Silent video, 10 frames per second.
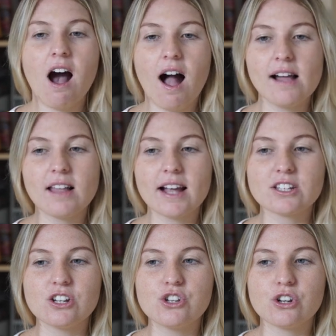I like
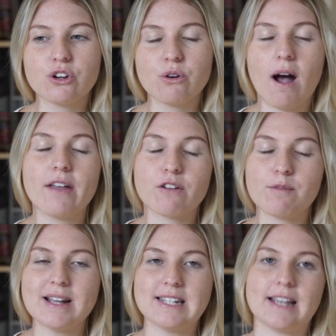to do either
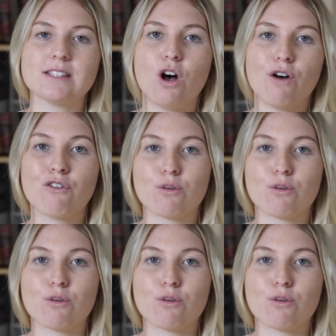on my days off